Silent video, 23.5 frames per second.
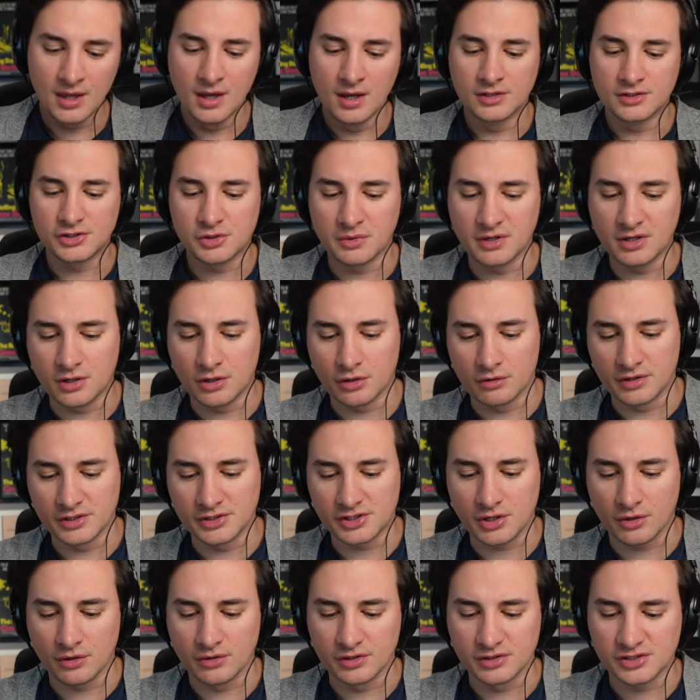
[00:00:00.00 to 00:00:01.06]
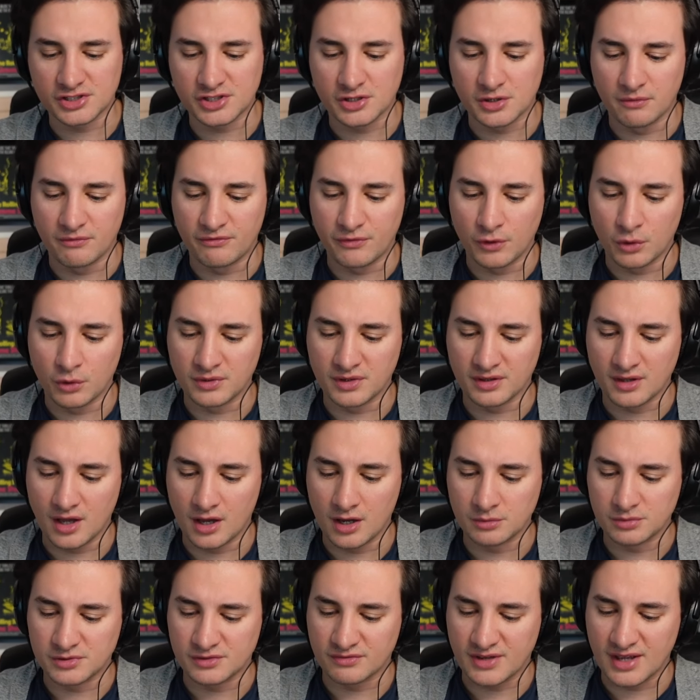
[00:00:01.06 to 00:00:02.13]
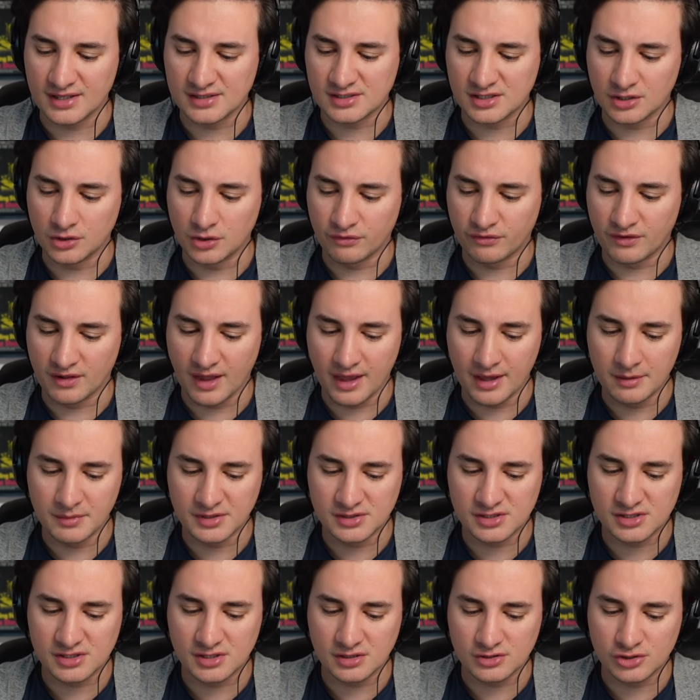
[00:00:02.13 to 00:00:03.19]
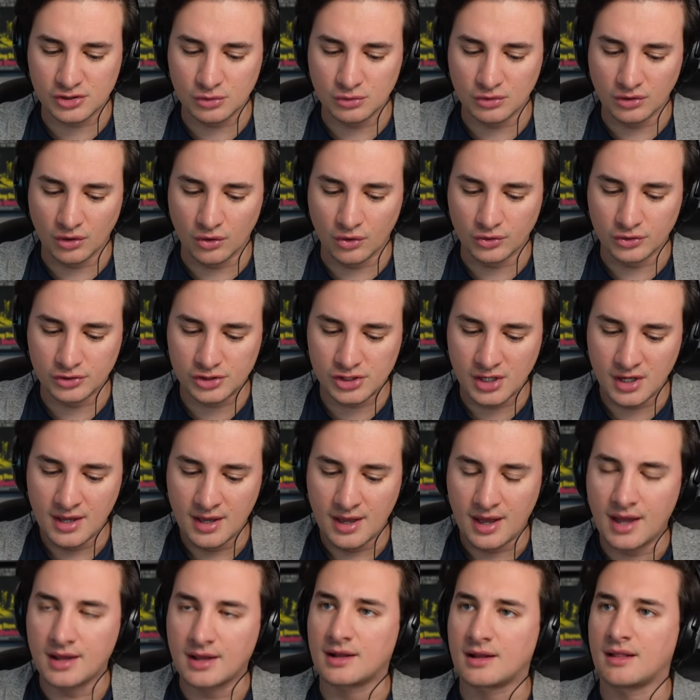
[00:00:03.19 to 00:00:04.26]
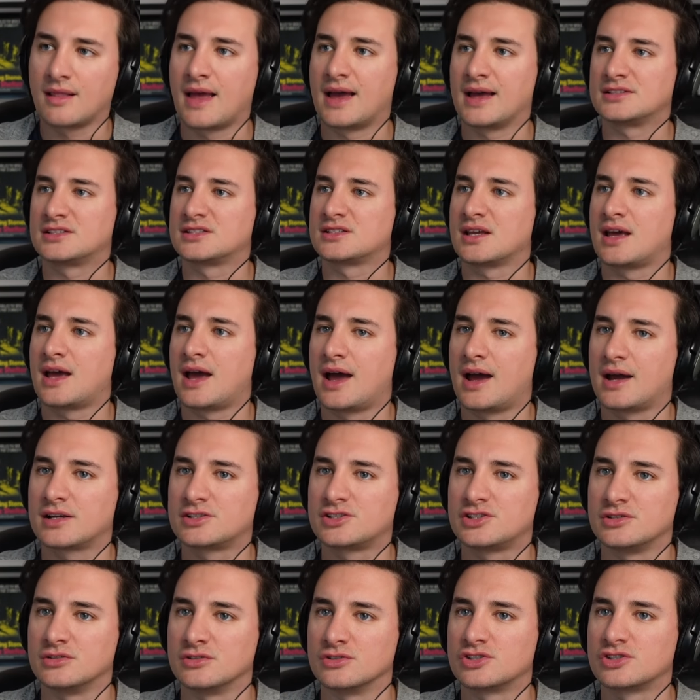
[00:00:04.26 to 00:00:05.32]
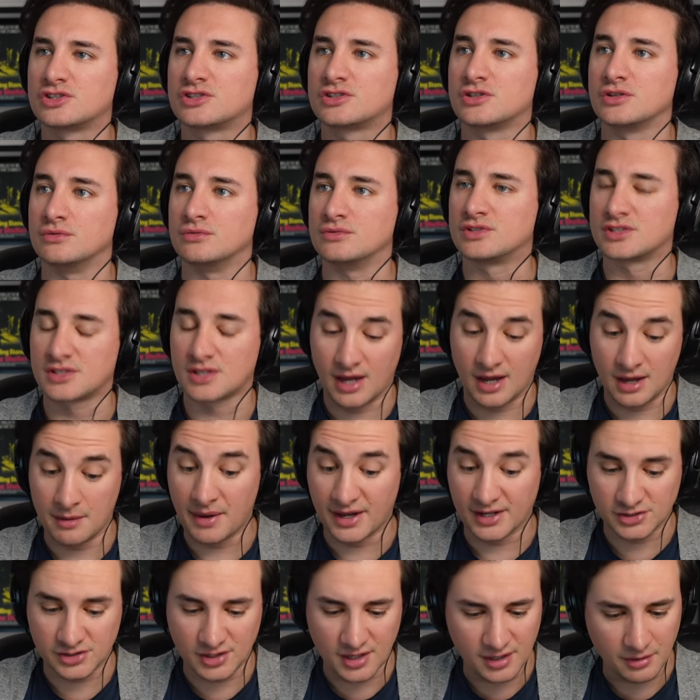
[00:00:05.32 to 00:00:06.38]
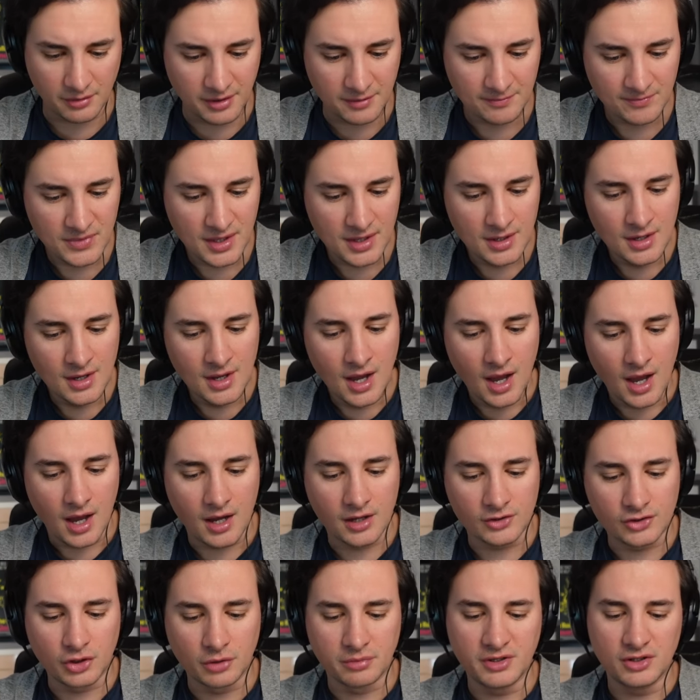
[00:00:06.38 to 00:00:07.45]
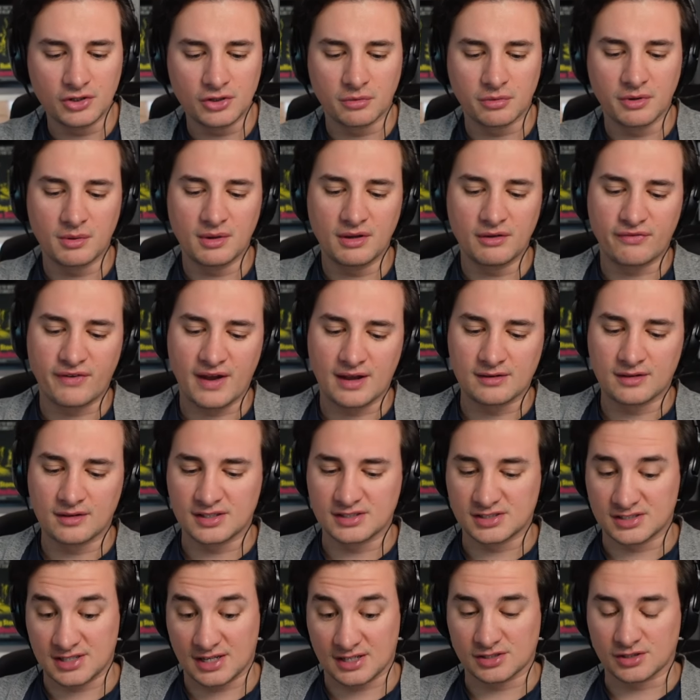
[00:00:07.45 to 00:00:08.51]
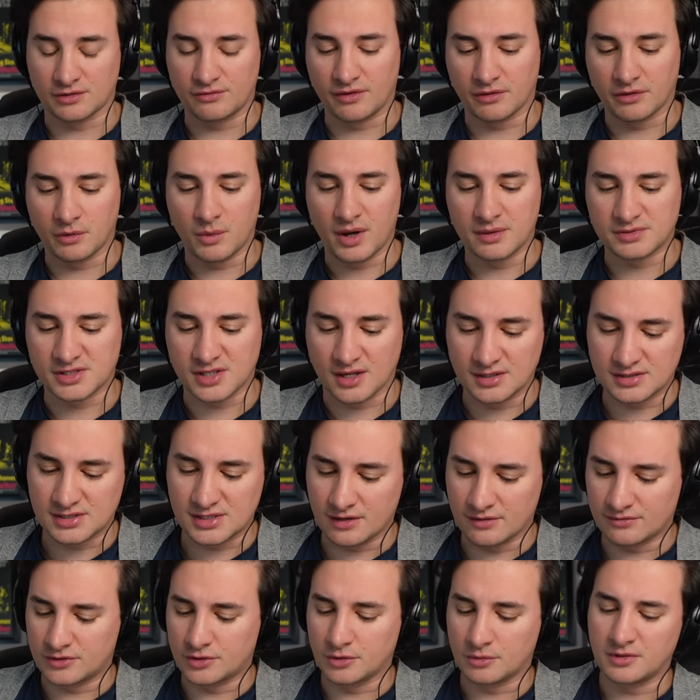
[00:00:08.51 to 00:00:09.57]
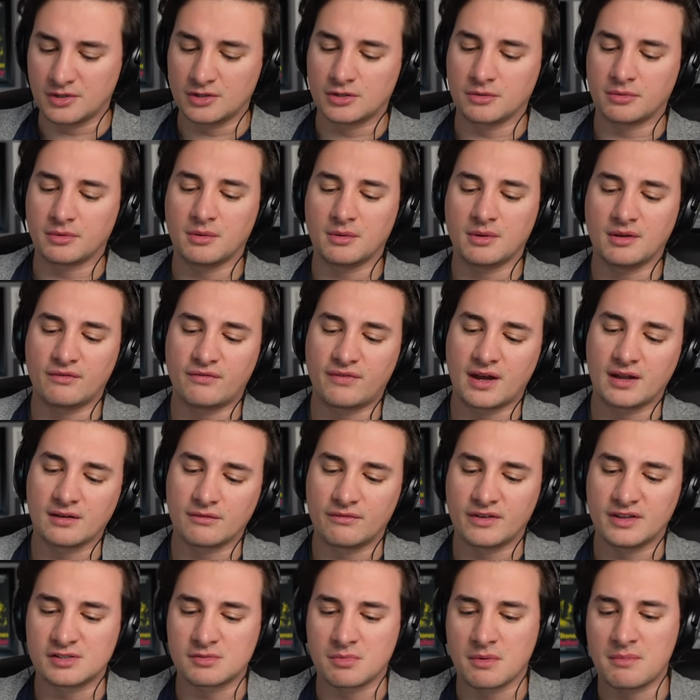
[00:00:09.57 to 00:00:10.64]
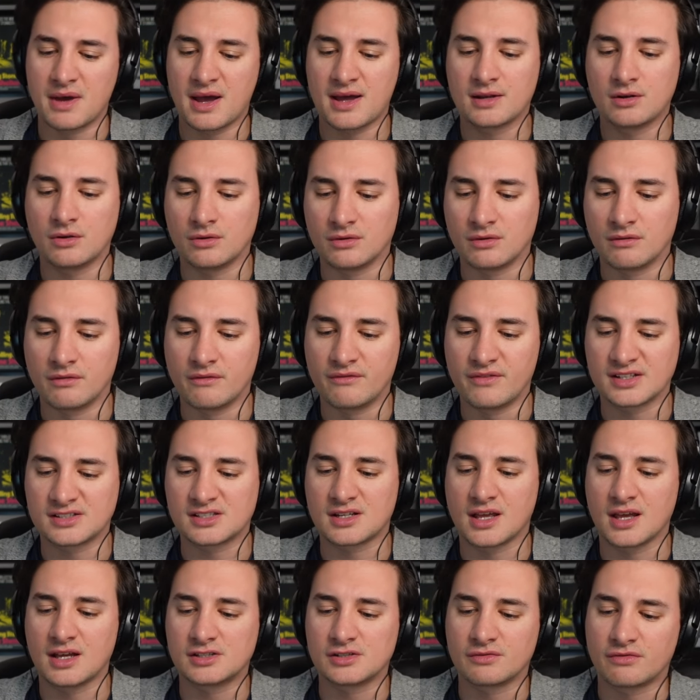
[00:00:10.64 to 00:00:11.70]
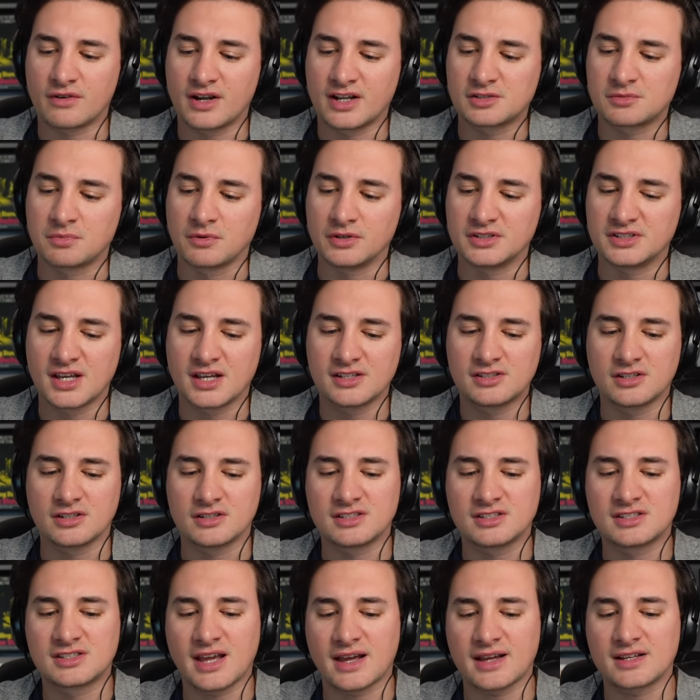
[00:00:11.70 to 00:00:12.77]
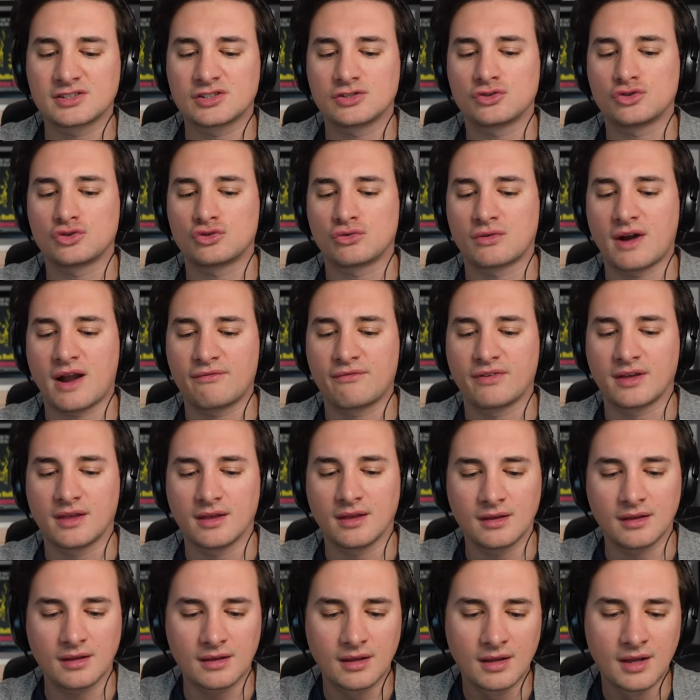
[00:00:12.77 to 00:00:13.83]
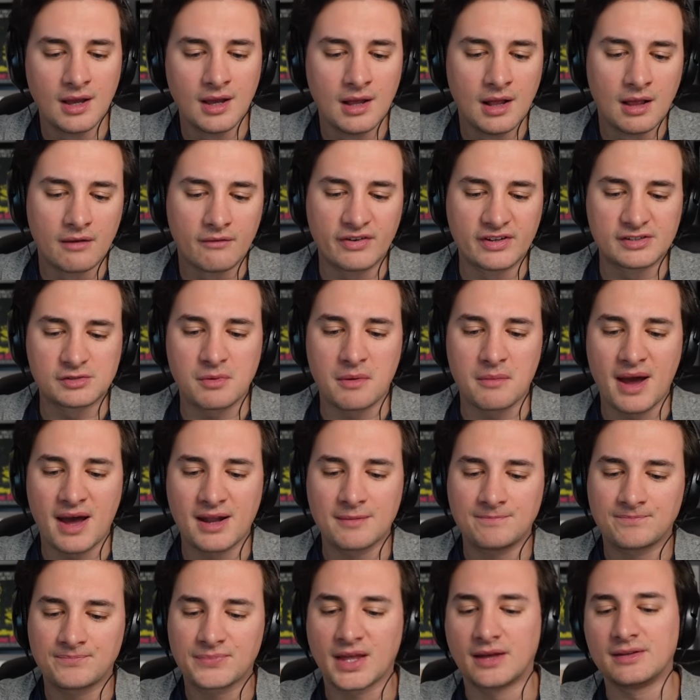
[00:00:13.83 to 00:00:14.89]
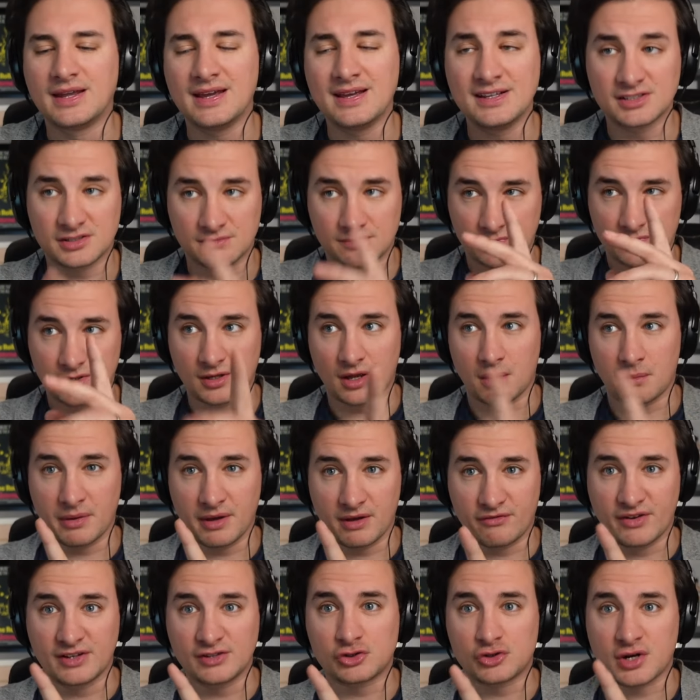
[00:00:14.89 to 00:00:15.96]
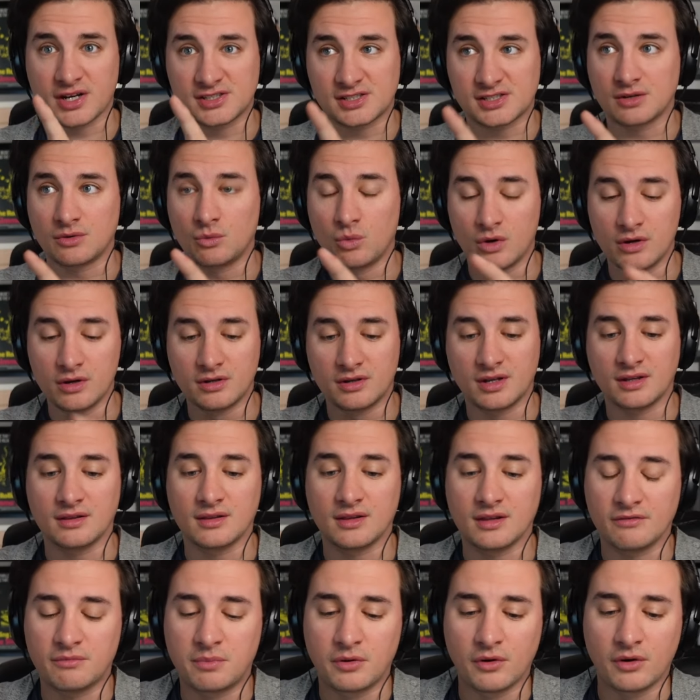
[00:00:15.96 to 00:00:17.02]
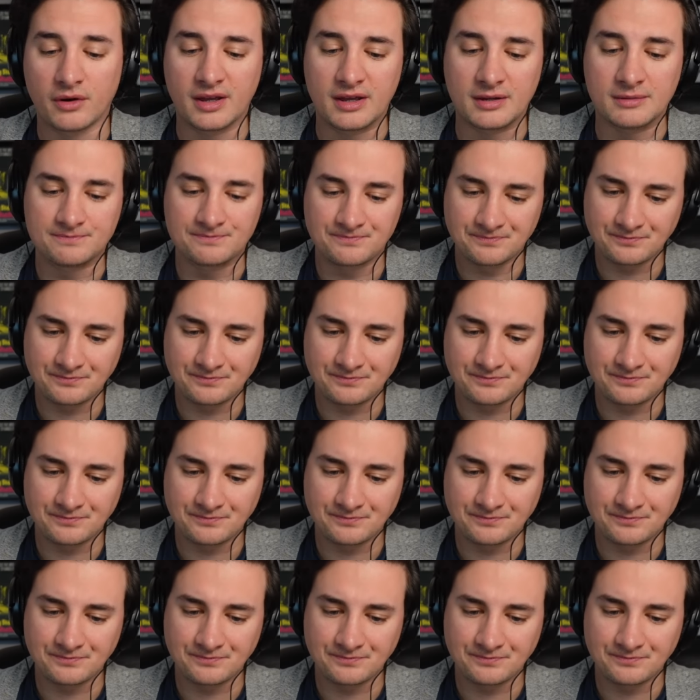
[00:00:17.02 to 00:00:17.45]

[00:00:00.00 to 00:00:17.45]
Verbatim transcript: to encourage others to come forward in the hopes of getting enough claimants to launch a class action suit, I imagine, anyway. Uh, WWE founded, this is actually from the website itself, WWE founded Vince McMahon under investigation for exploitation and sex trafficking. Vince McMahon, and here's a bit of interesting wording they've put here.